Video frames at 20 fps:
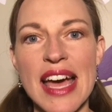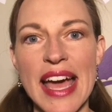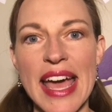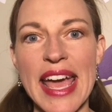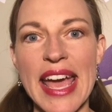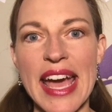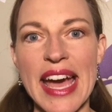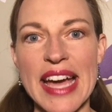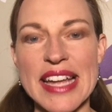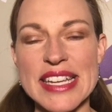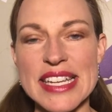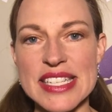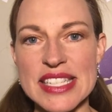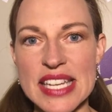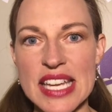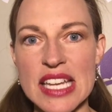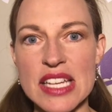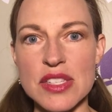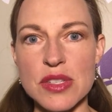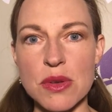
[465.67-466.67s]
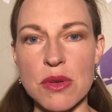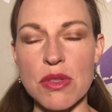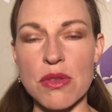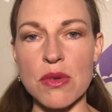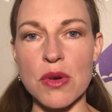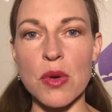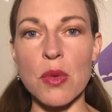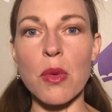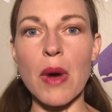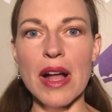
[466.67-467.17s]
and it takes you
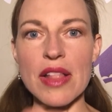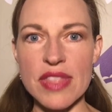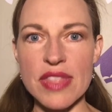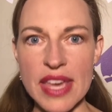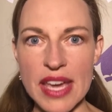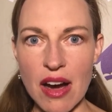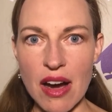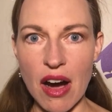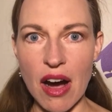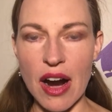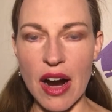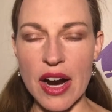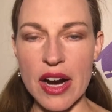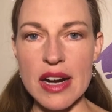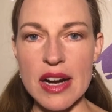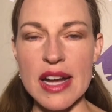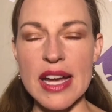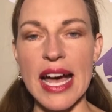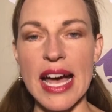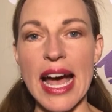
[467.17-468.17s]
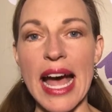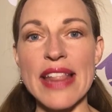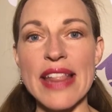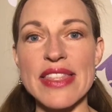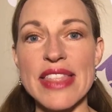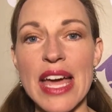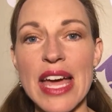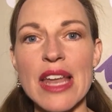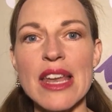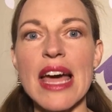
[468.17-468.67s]
through what they are and
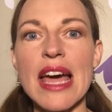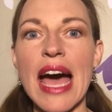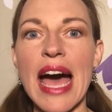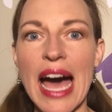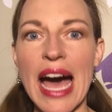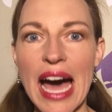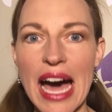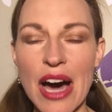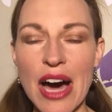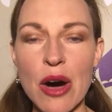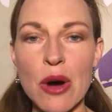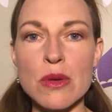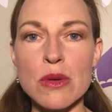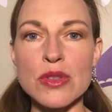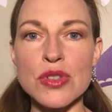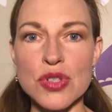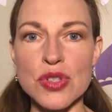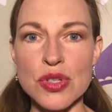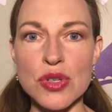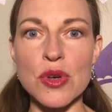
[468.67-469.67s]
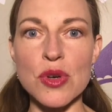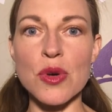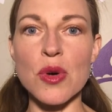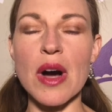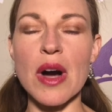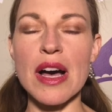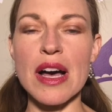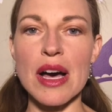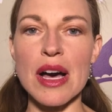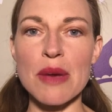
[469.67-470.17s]
then how to